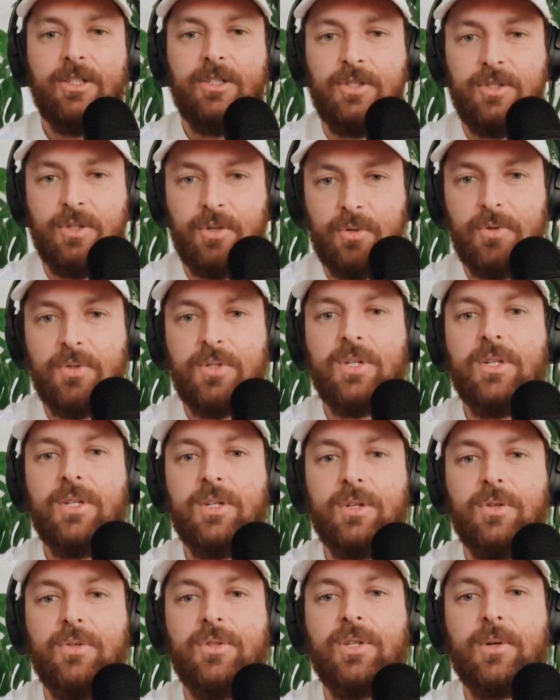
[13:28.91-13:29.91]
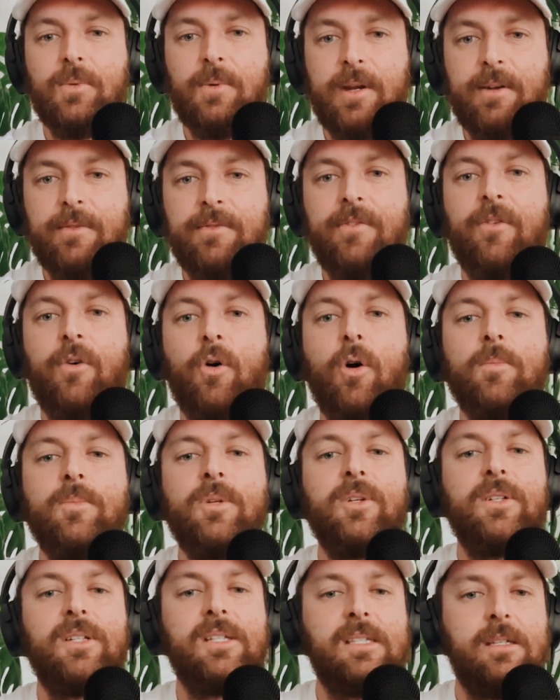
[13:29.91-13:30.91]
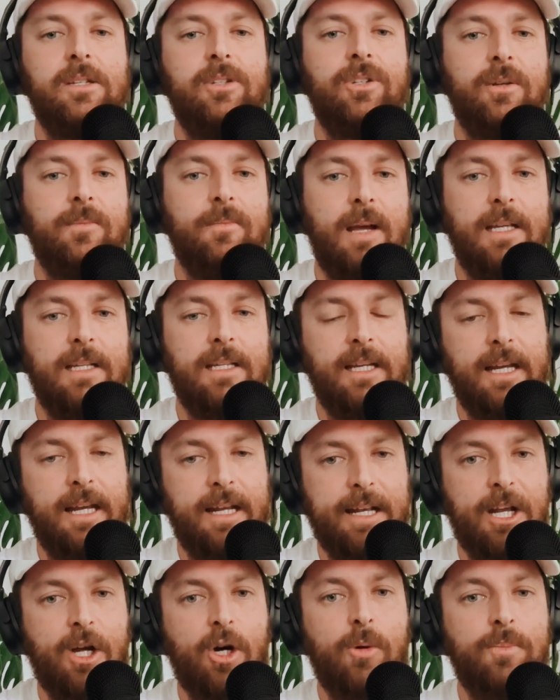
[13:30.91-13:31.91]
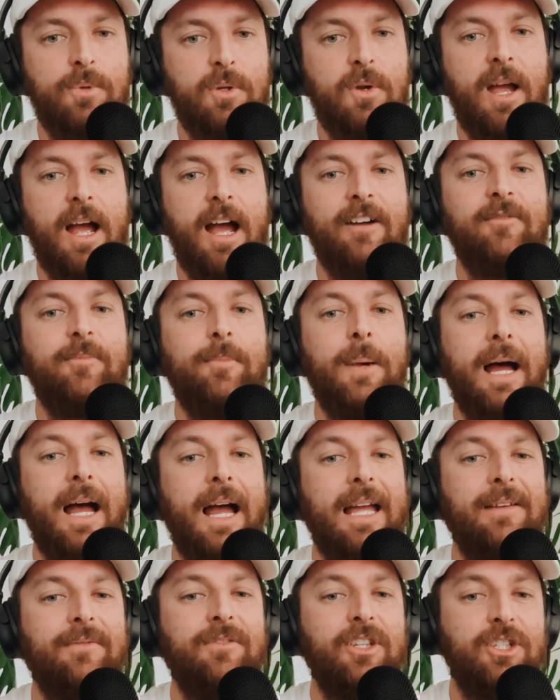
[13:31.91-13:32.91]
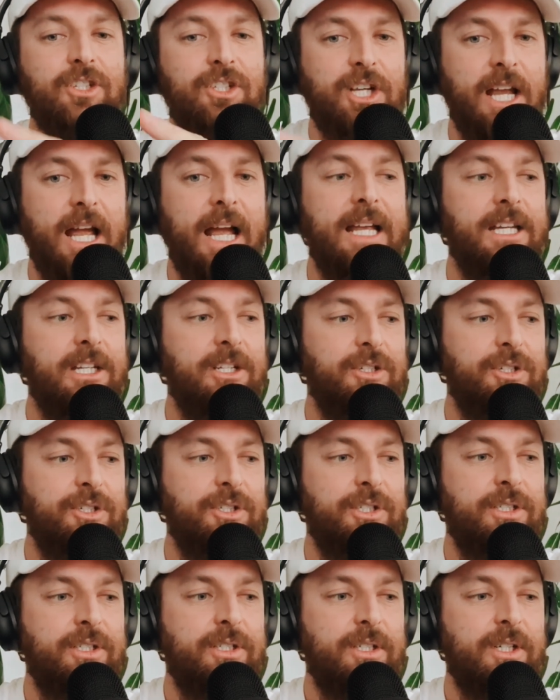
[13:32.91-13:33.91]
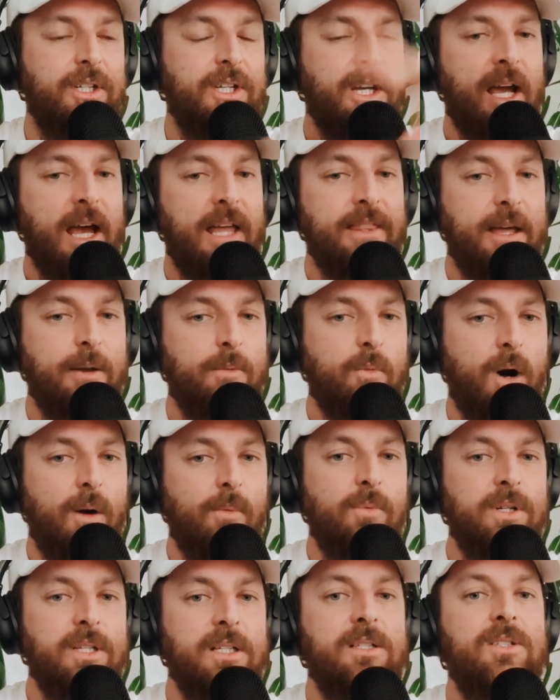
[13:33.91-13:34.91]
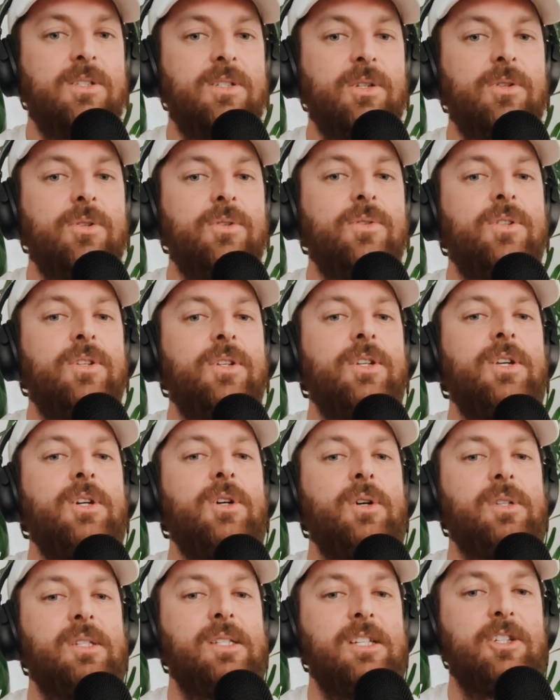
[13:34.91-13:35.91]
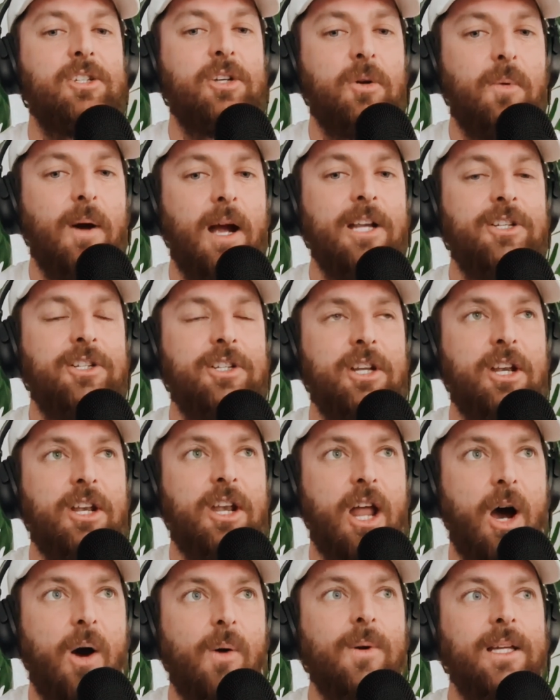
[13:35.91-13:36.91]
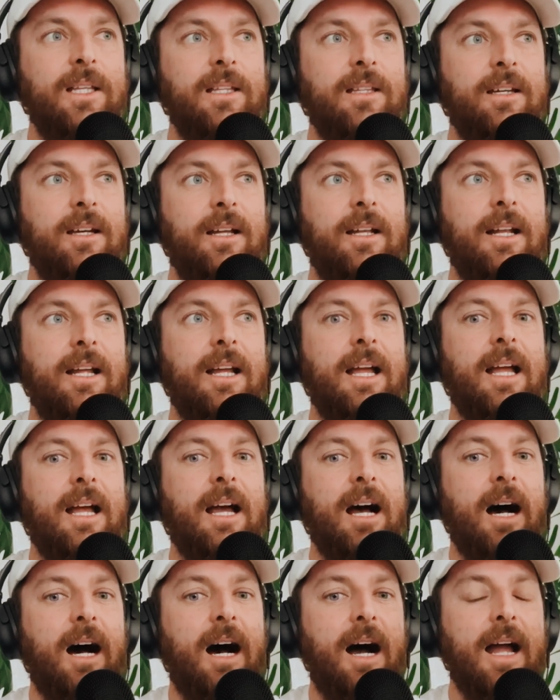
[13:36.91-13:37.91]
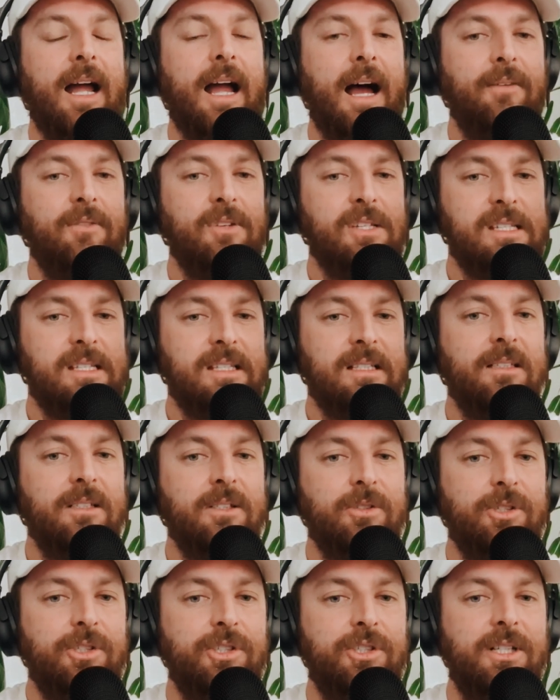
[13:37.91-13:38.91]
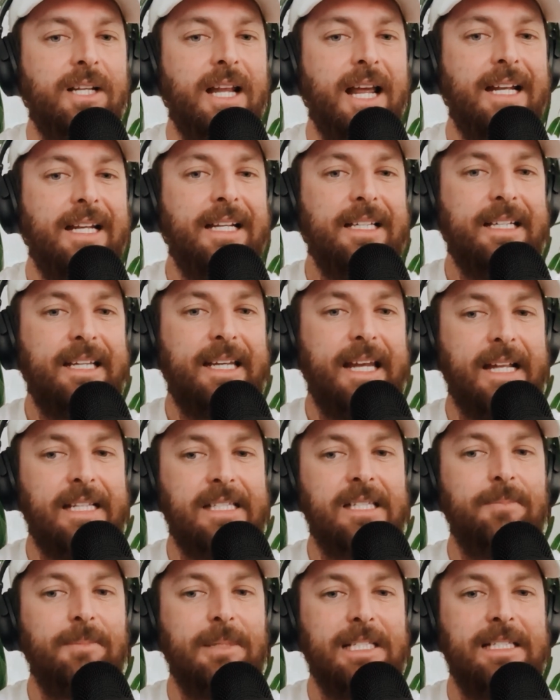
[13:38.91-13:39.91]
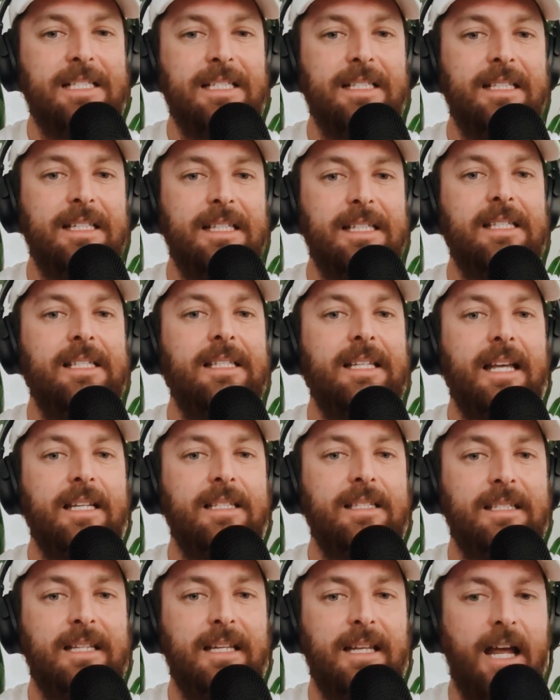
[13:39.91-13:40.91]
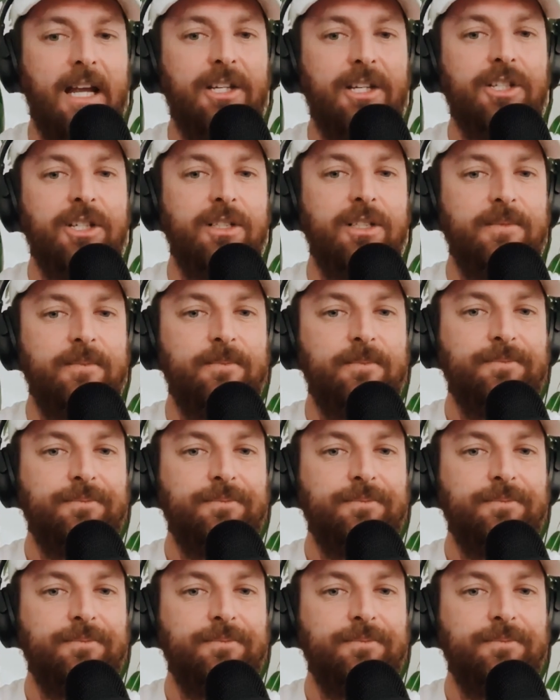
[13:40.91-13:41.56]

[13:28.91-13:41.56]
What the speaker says: do to you to inform your decision-making and help you have behavior change? And then what would it do to your situation knowing that I have a solution and it gets me to this destination,